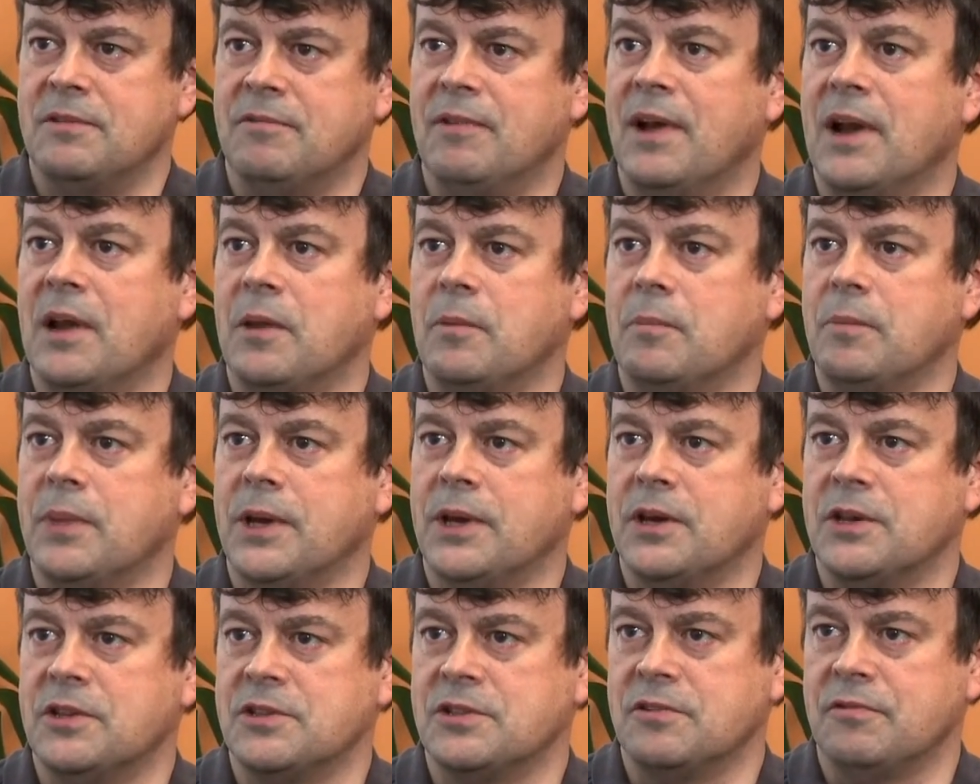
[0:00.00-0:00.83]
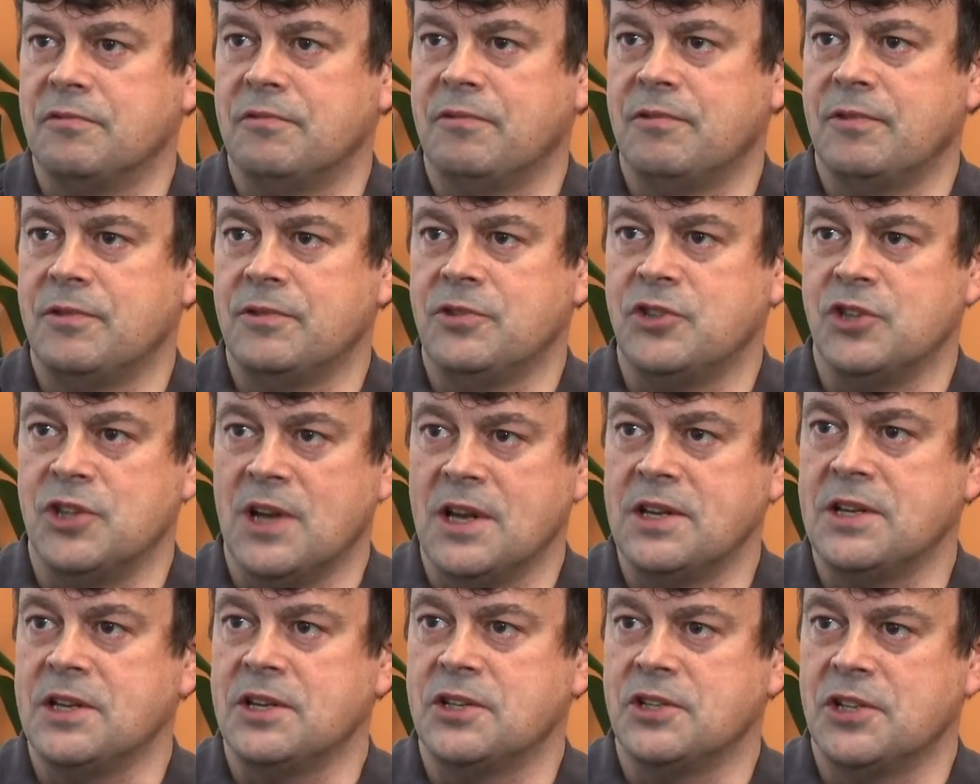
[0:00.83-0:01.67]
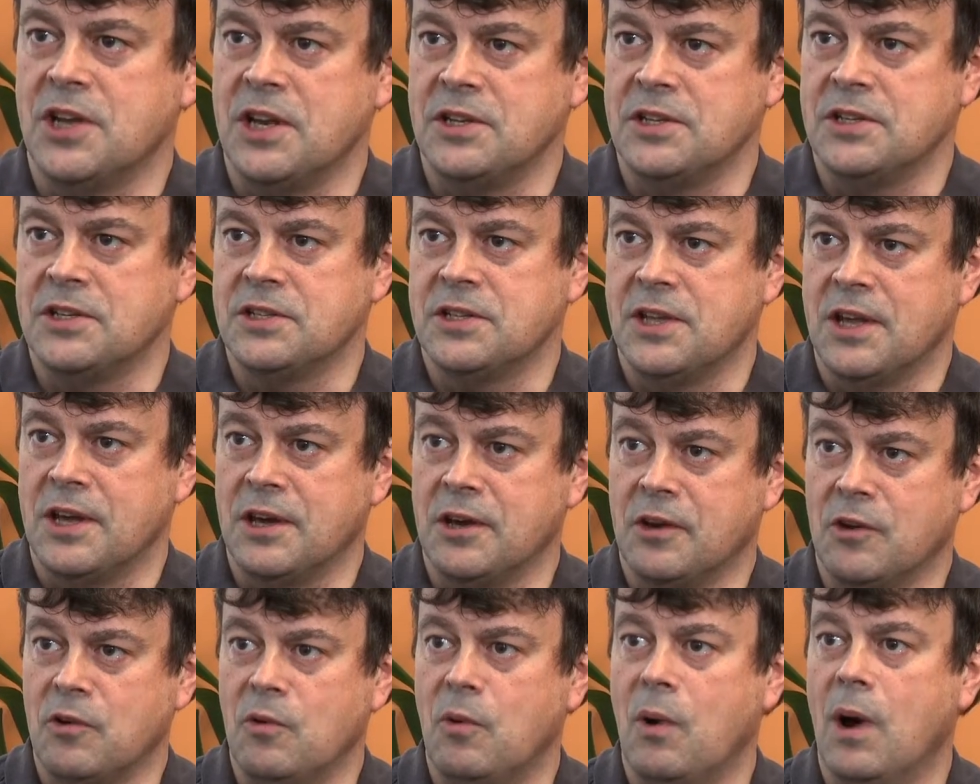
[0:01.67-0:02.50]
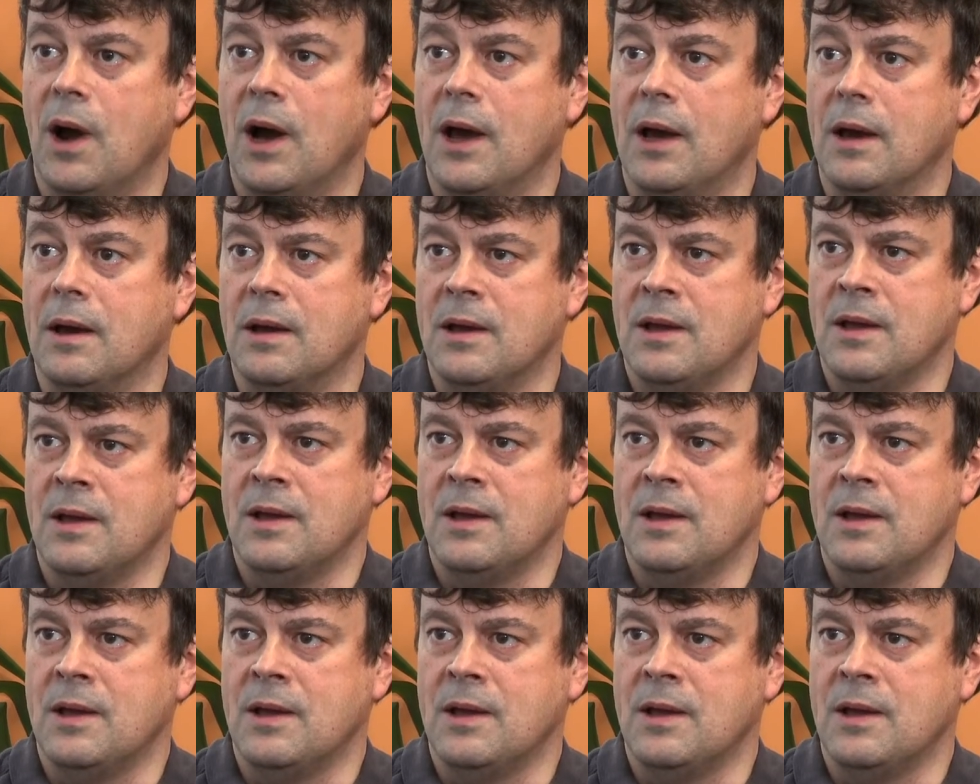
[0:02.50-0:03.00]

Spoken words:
develop because of genetic changes they acquire